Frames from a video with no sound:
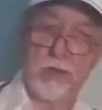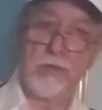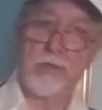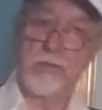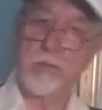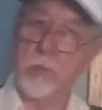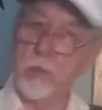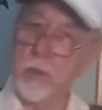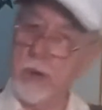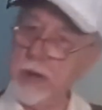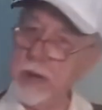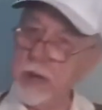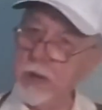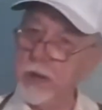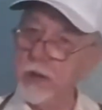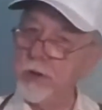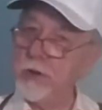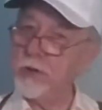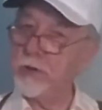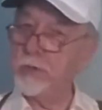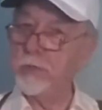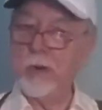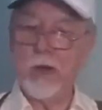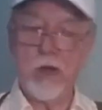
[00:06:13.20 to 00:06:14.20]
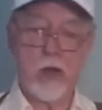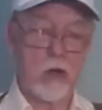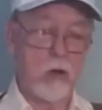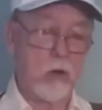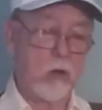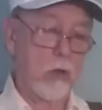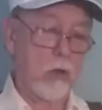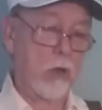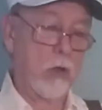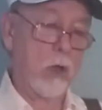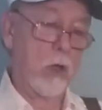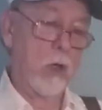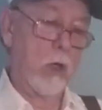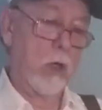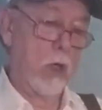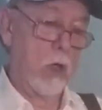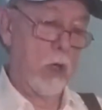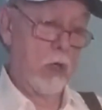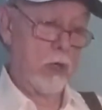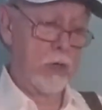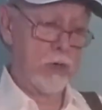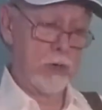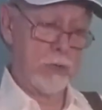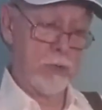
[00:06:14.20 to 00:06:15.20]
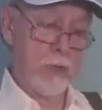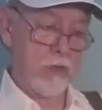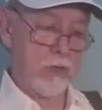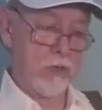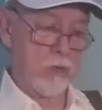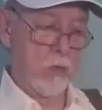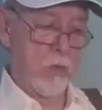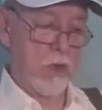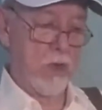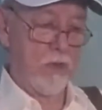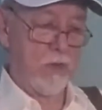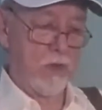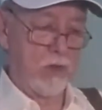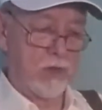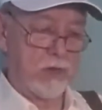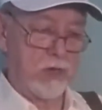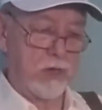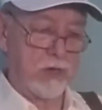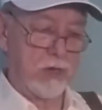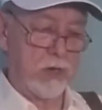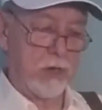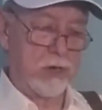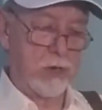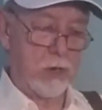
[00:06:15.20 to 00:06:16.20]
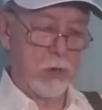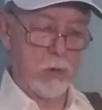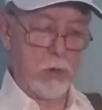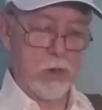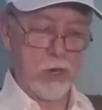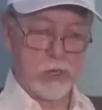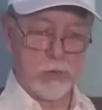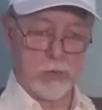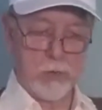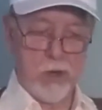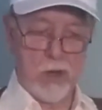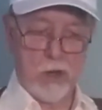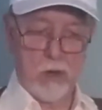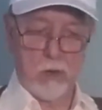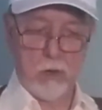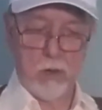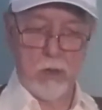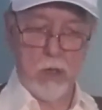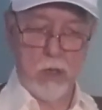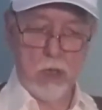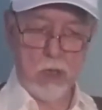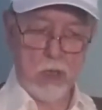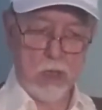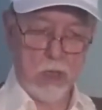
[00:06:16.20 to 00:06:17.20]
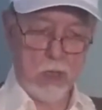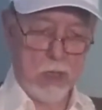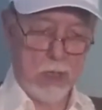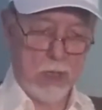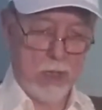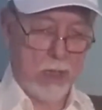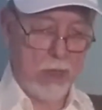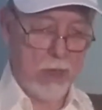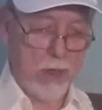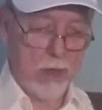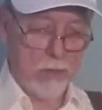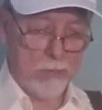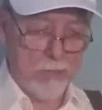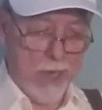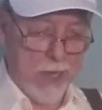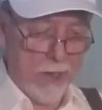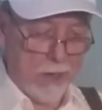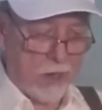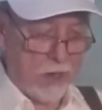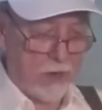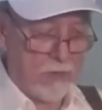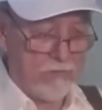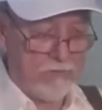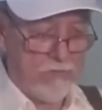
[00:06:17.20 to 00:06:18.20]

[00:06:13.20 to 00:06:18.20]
3-inch barrel Smith & Wesson. This is a 2-inch barrel, and I'm not going to